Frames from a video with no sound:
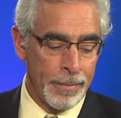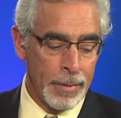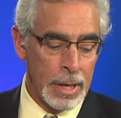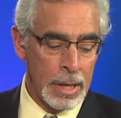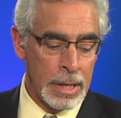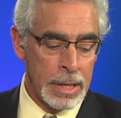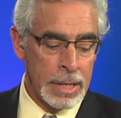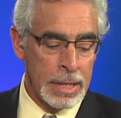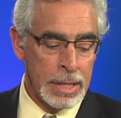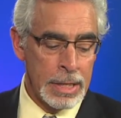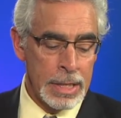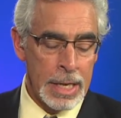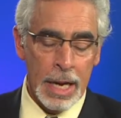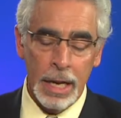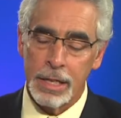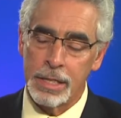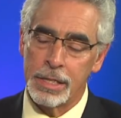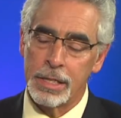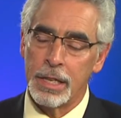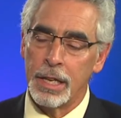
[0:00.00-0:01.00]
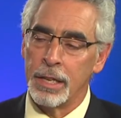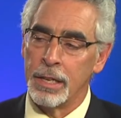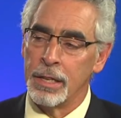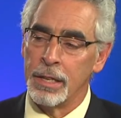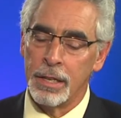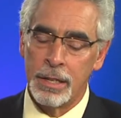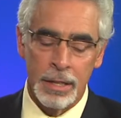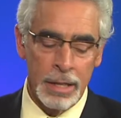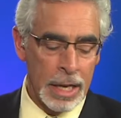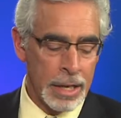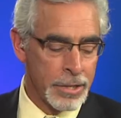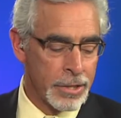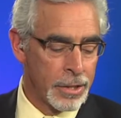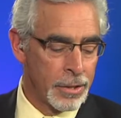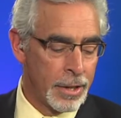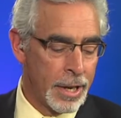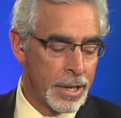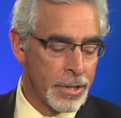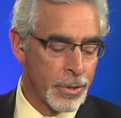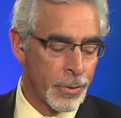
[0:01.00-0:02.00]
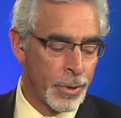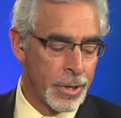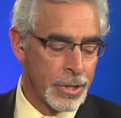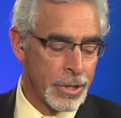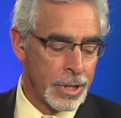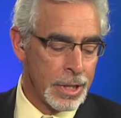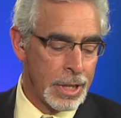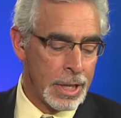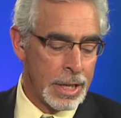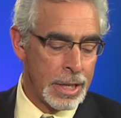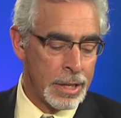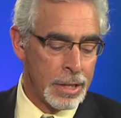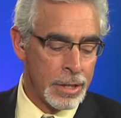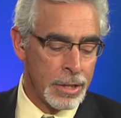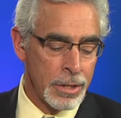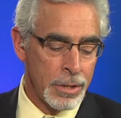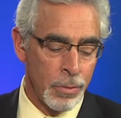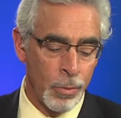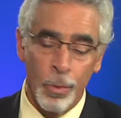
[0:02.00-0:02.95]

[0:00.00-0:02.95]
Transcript: Next to last question is,